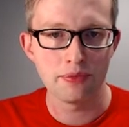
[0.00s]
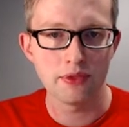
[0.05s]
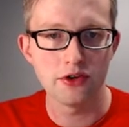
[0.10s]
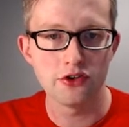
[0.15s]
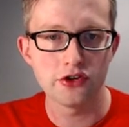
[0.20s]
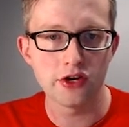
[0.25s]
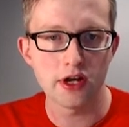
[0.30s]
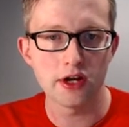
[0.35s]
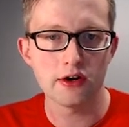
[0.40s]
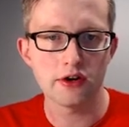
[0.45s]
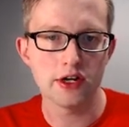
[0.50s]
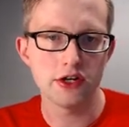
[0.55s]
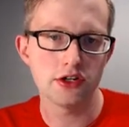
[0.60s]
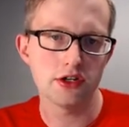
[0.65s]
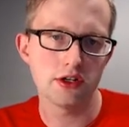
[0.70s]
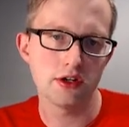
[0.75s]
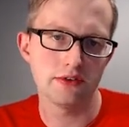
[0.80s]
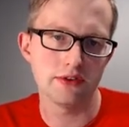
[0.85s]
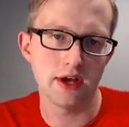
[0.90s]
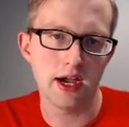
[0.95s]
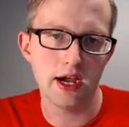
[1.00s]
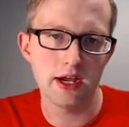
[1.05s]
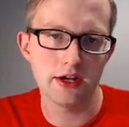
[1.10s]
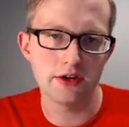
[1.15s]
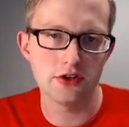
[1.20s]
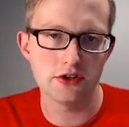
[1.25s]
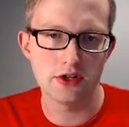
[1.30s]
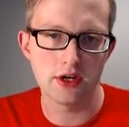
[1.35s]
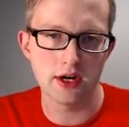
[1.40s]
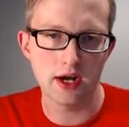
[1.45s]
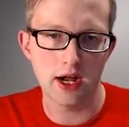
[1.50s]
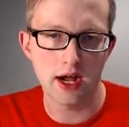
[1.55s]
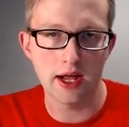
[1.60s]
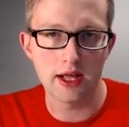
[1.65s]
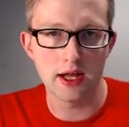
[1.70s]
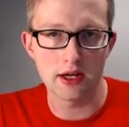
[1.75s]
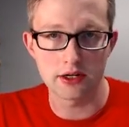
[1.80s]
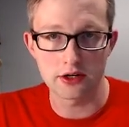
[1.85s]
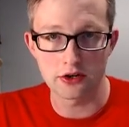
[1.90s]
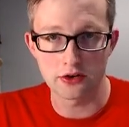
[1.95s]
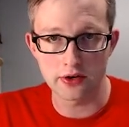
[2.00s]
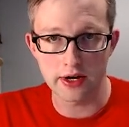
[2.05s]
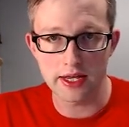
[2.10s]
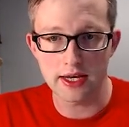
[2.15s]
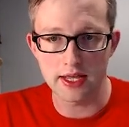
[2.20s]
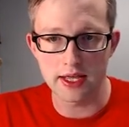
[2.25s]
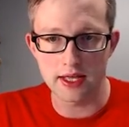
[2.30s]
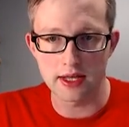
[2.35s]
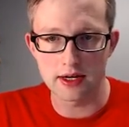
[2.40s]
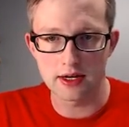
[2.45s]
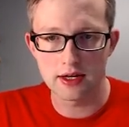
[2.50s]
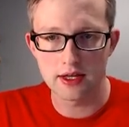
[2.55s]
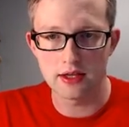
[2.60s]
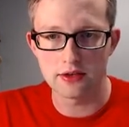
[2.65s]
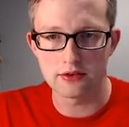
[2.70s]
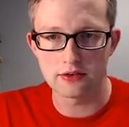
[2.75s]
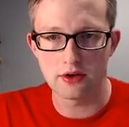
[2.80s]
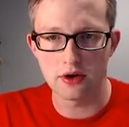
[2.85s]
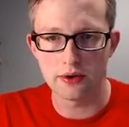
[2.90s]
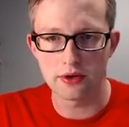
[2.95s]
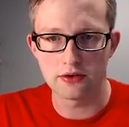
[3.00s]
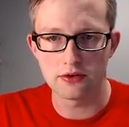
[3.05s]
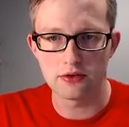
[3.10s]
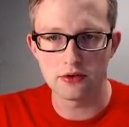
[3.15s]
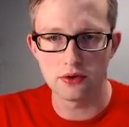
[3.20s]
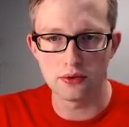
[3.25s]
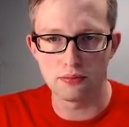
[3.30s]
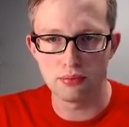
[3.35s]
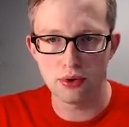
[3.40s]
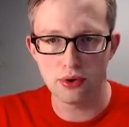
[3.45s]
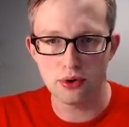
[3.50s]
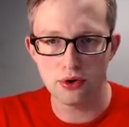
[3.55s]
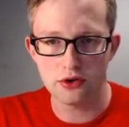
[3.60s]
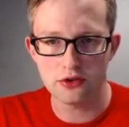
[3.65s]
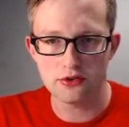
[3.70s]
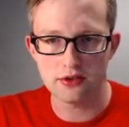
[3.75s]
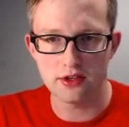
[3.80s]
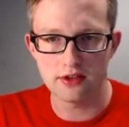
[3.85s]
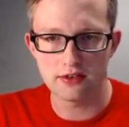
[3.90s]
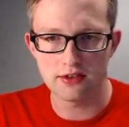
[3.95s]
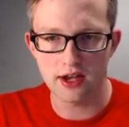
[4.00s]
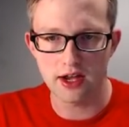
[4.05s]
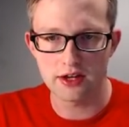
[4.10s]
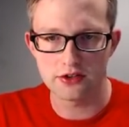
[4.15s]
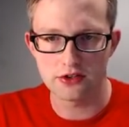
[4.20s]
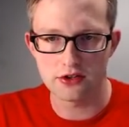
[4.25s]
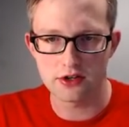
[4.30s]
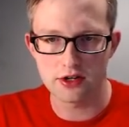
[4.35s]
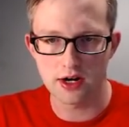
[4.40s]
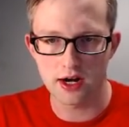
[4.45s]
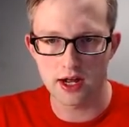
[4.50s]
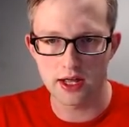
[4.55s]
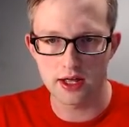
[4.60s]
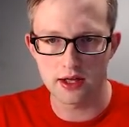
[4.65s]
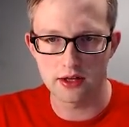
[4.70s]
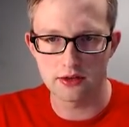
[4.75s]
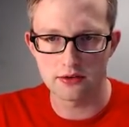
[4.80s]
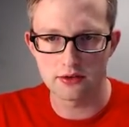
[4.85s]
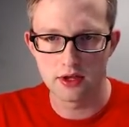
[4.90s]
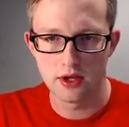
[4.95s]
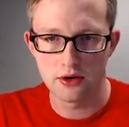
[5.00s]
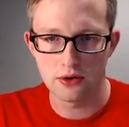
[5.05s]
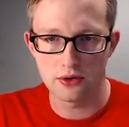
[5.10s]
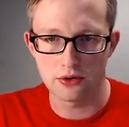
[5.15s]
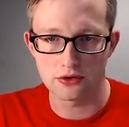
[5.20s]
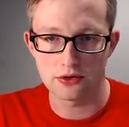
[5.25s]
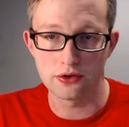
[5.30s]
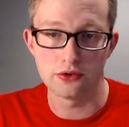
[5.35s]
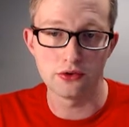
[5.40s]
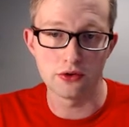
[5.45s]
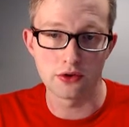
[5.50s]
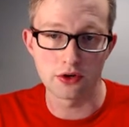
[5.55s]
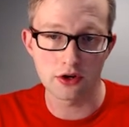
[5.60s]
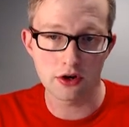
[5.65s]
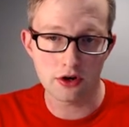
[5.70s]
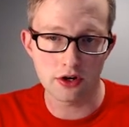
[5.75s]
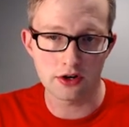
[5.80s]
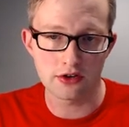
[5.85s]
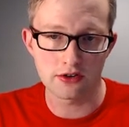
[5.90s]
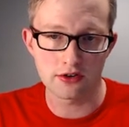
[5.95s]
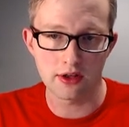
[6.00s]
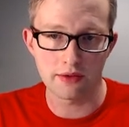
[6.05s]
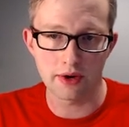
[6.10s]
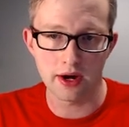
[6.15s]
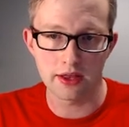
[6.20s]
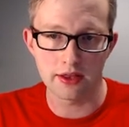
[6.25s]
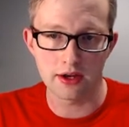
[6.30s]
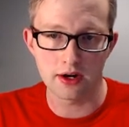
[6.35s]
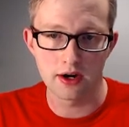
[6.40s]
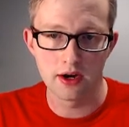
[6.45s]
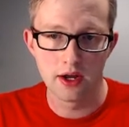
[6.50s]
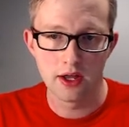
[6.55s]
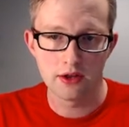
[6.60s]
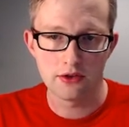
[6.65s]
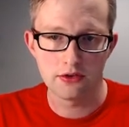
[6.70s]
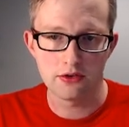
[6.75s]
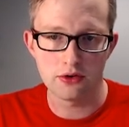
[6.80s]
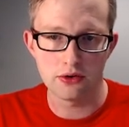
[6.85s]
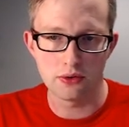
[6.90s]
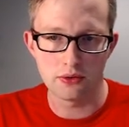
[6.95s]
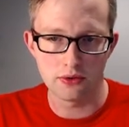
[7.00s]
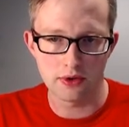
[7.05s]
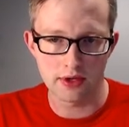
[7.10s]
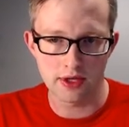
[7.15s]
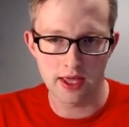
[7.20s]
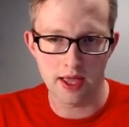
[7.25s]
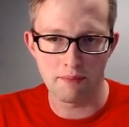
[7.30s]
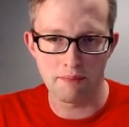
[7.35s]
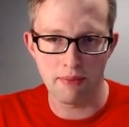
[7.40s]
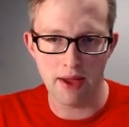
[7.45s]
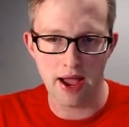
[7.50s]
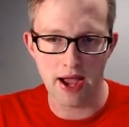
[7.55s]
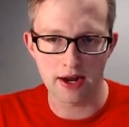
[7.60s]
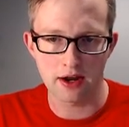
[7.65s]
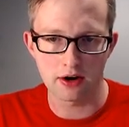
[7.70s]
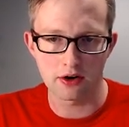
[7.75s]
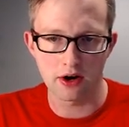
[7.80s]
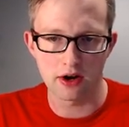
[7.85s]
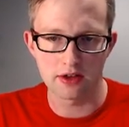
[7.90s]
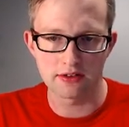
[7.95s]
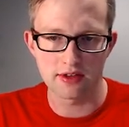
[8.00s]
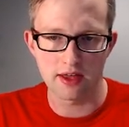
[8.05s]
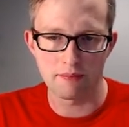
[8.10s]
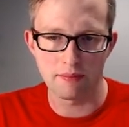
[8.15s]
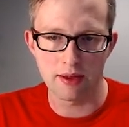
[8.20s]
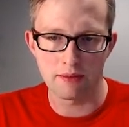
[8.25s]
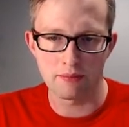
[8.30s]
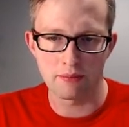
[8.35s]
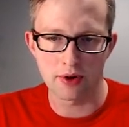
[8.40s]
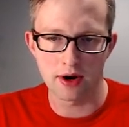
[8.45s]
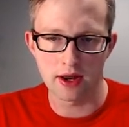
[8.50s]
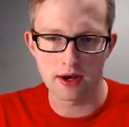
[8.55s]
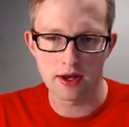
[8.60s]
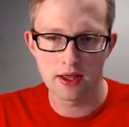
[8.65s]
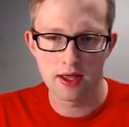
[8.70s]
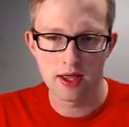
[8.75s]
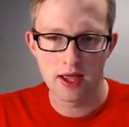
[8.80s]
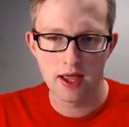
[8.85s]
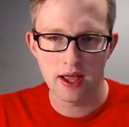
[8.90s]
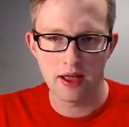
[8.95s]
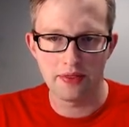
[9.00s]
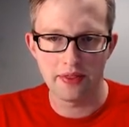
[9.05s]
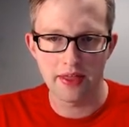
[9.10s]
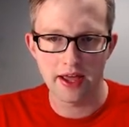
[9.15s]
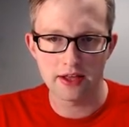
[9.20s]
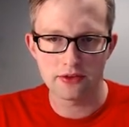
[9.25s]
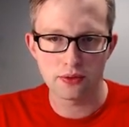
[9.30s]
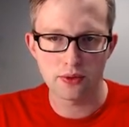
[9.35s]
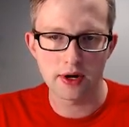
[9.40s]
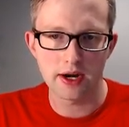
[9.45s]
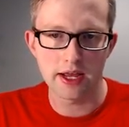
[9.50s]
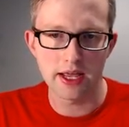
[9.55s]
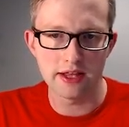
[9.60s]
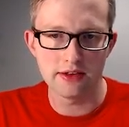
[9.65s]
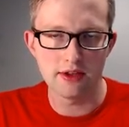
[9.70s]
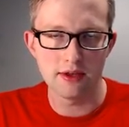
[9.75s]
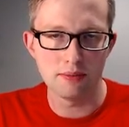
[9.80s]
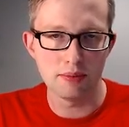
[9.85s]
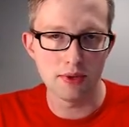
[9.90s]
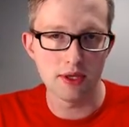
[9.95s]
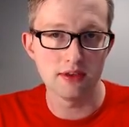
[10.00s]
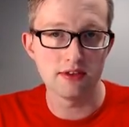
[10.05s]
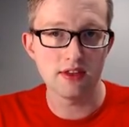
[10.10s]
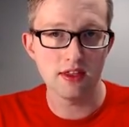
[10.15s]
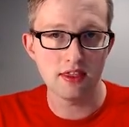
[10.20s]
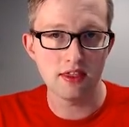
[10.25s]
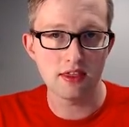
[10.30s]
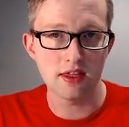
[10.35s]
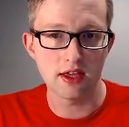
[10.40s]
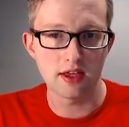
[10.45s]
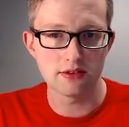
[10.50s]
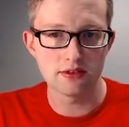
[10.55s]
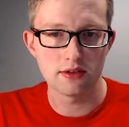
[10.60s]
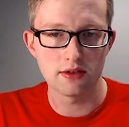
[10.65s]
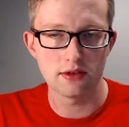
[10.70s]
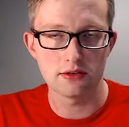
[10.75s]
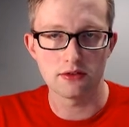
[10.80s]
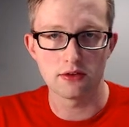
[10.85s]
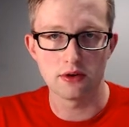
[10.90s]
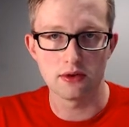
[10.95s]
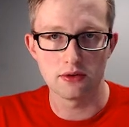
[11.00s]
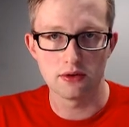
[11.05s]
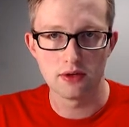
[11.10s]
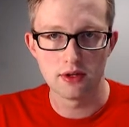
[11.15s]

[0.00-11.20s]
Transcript: generation of a hydrogen ion gradient is going to push these hydrogen ions, or it's going to encourage them rather, to get back across that membrane. And that's where ATP synthase, those little